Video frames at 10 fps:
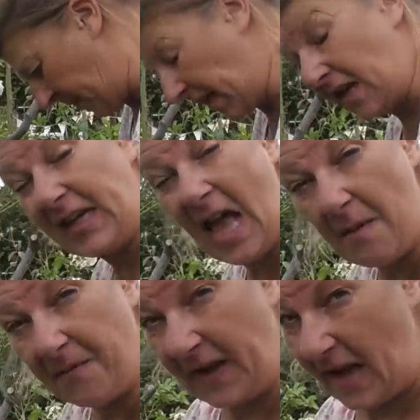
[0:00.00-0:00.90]
and I kept
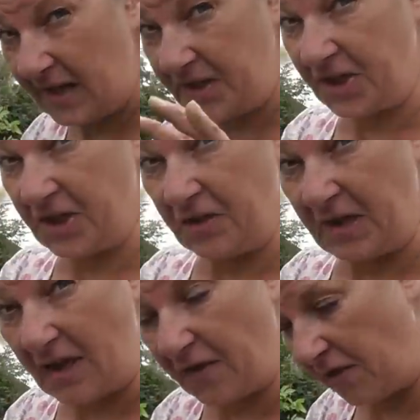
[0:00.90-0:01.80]
forgetting to
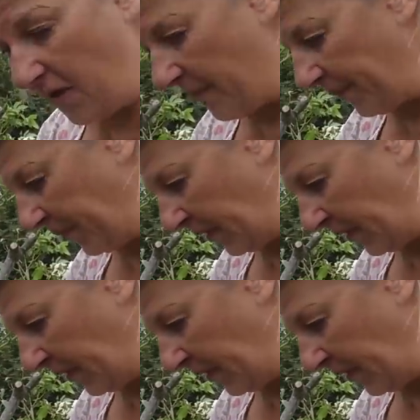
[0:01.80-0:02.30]
gather them.